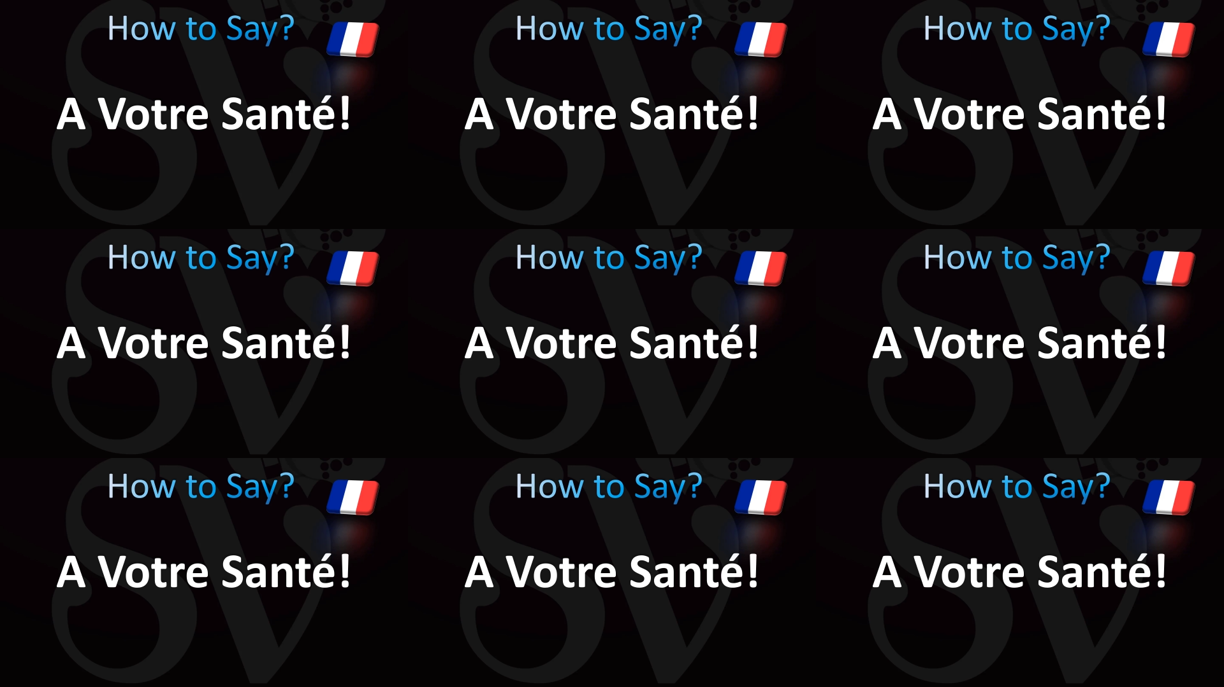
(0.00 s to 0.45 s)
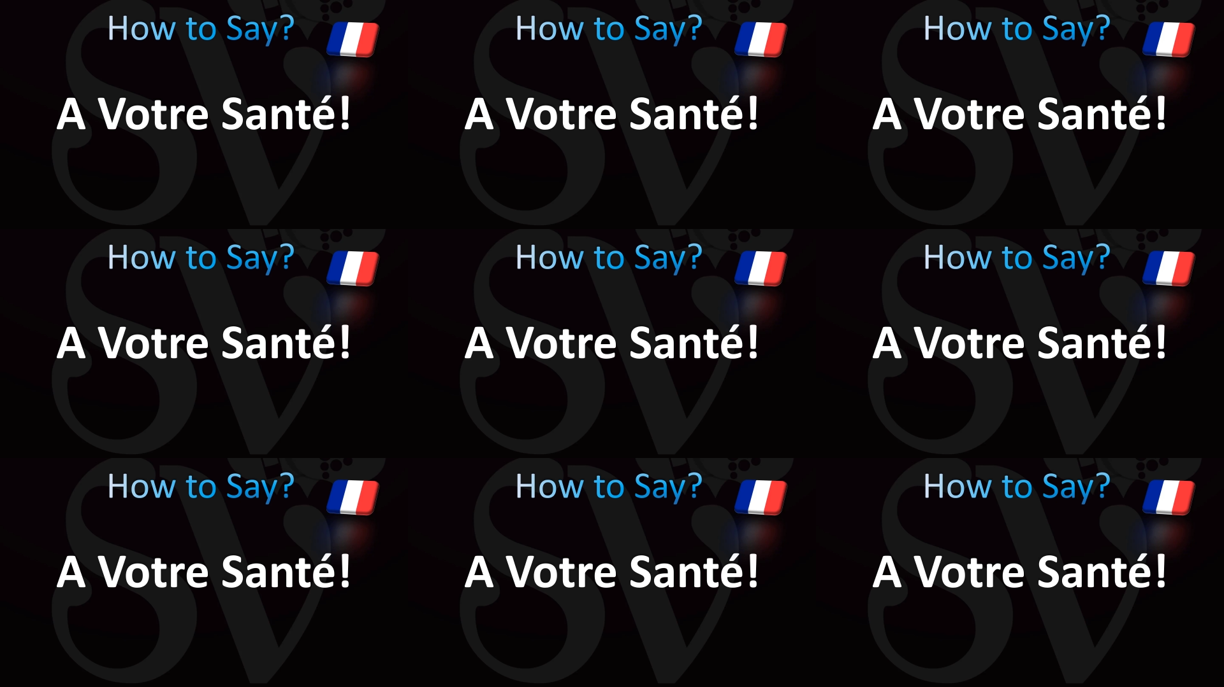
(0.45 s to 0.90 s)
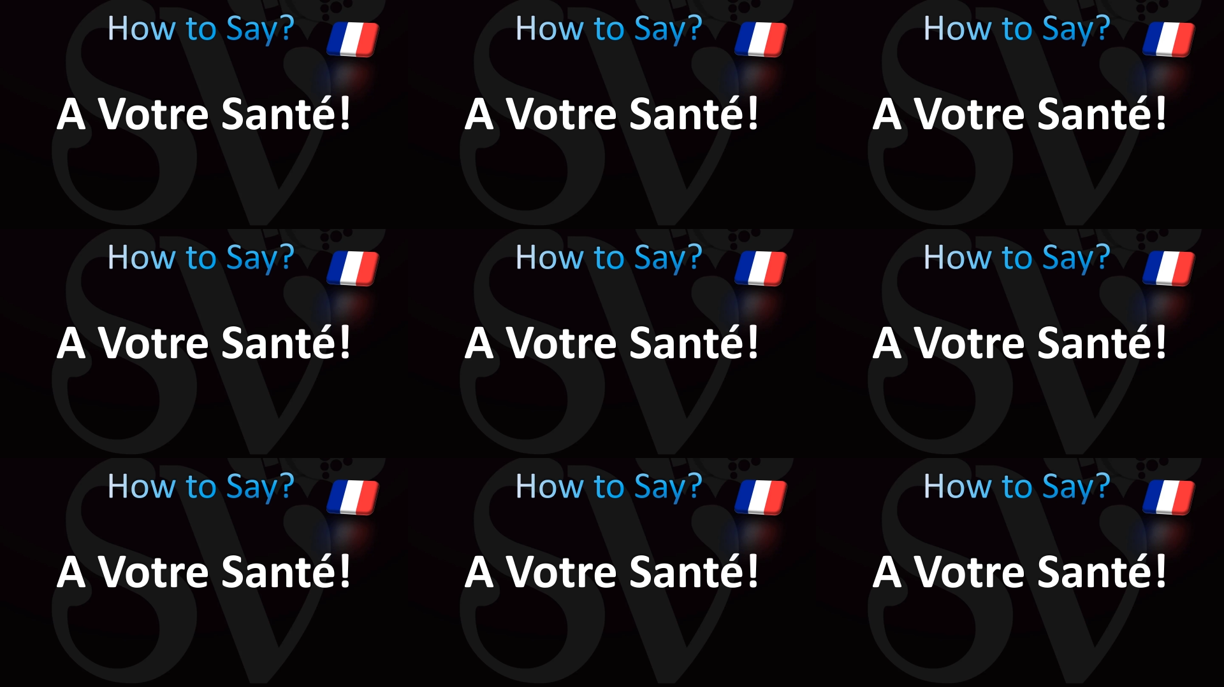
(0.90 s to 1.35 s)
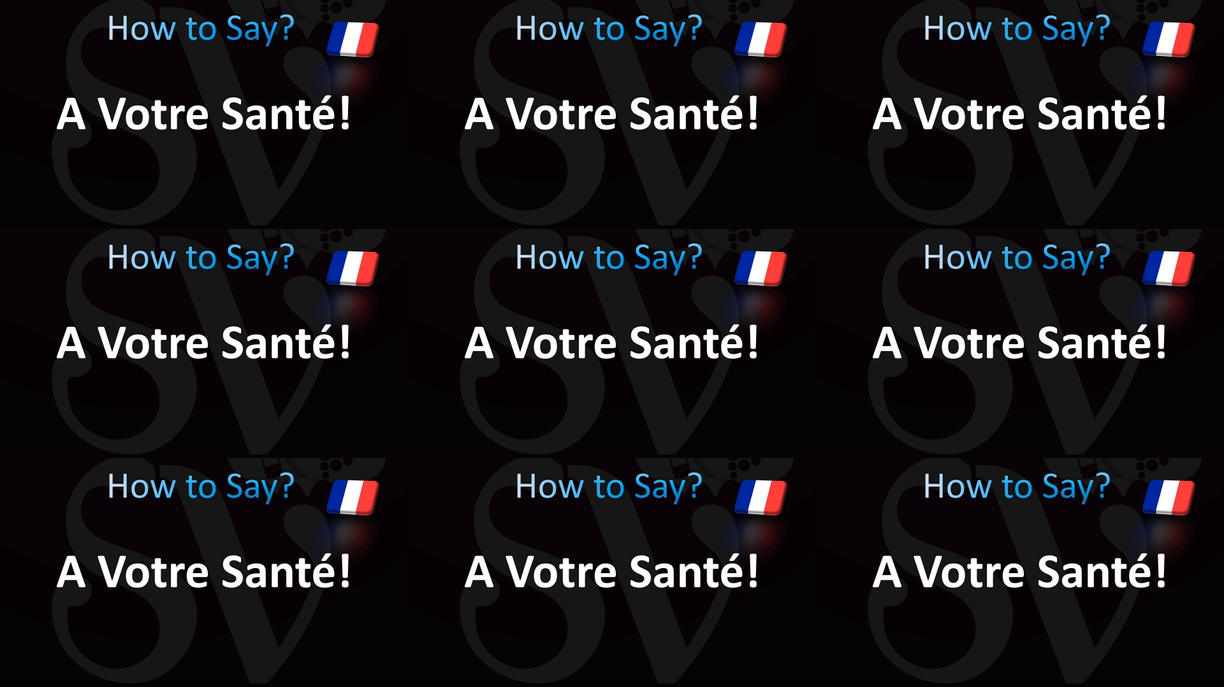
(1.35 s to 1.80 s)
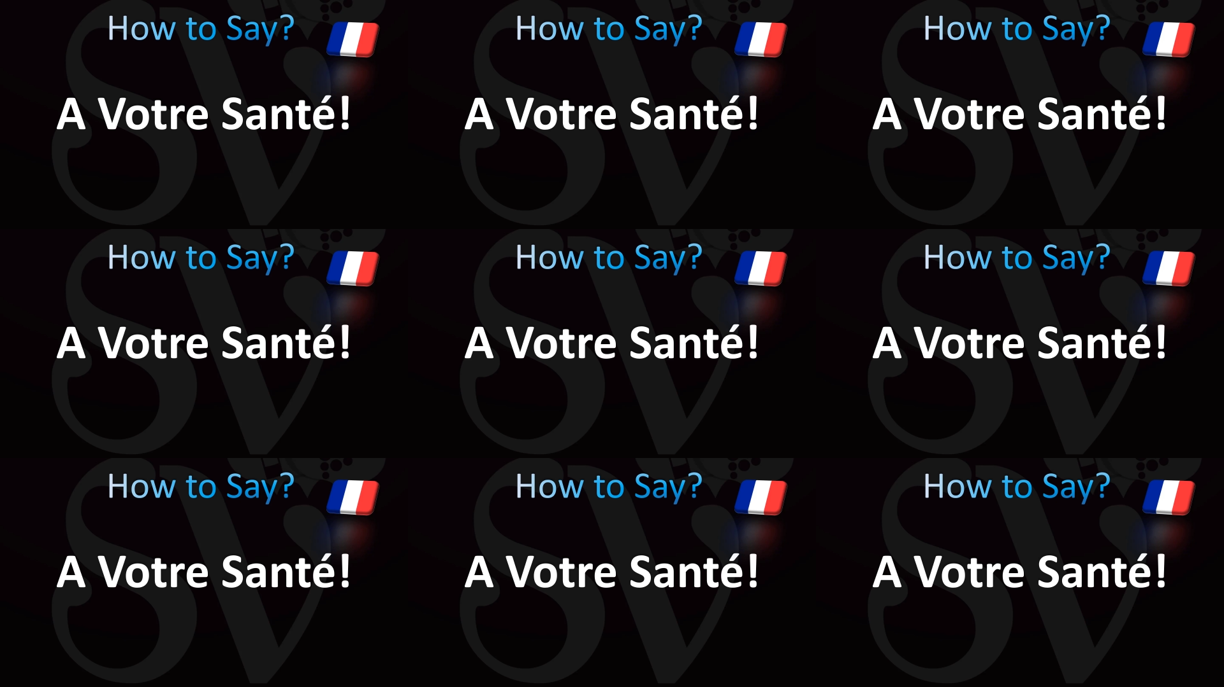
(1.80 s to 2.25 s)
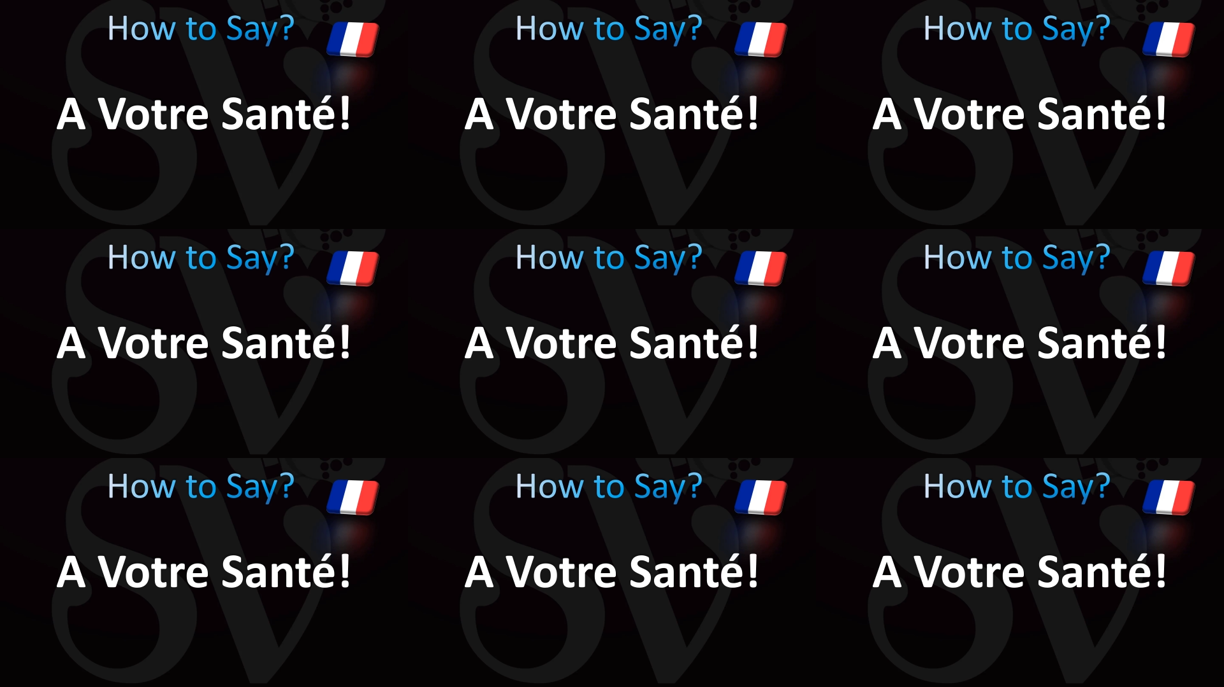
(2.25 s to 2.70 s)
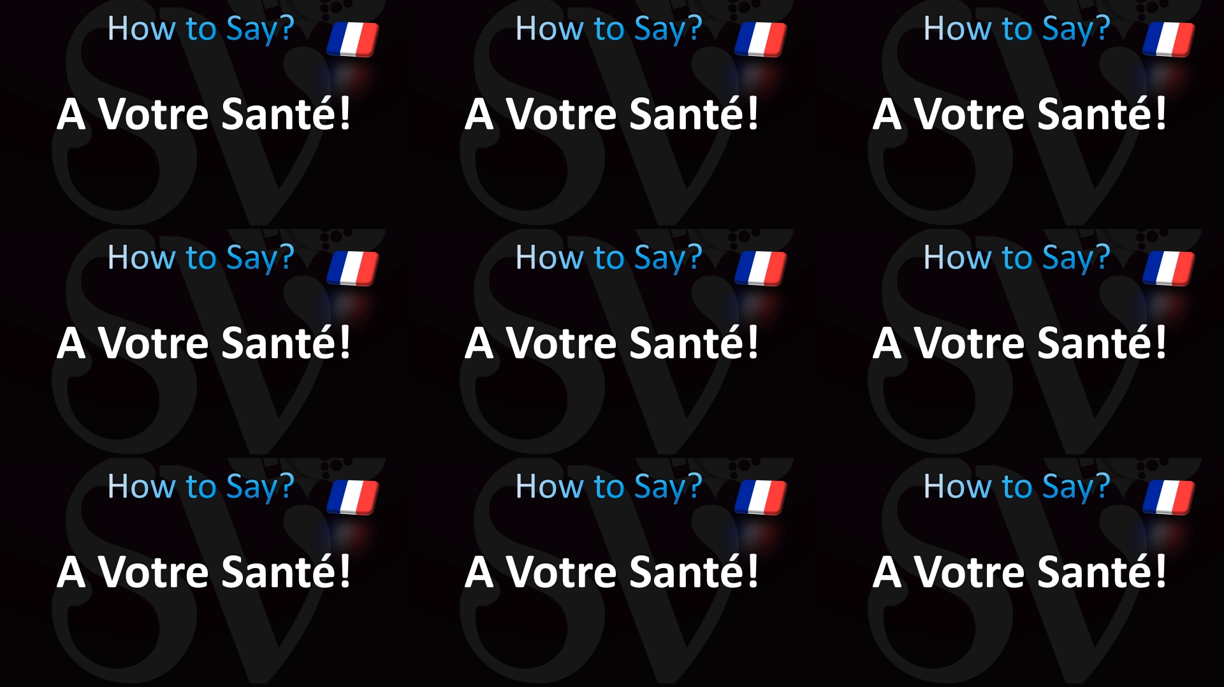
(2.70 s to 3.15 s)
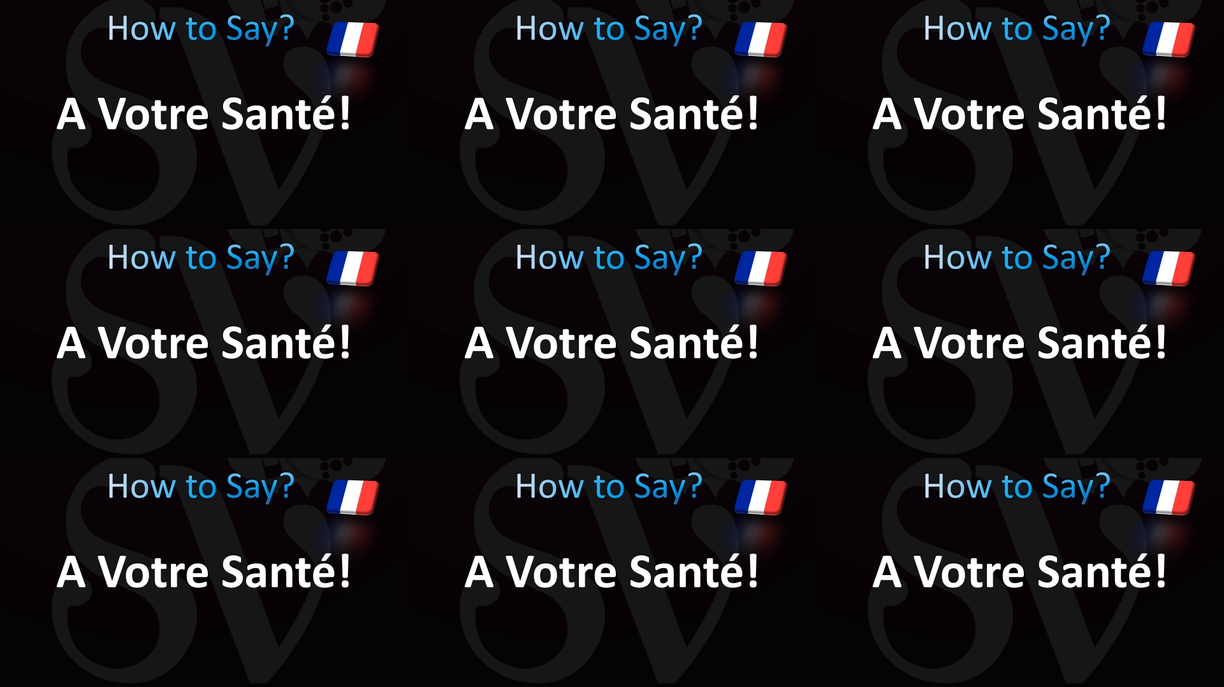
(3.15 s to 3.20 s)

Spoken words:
[unreadable: no face in view]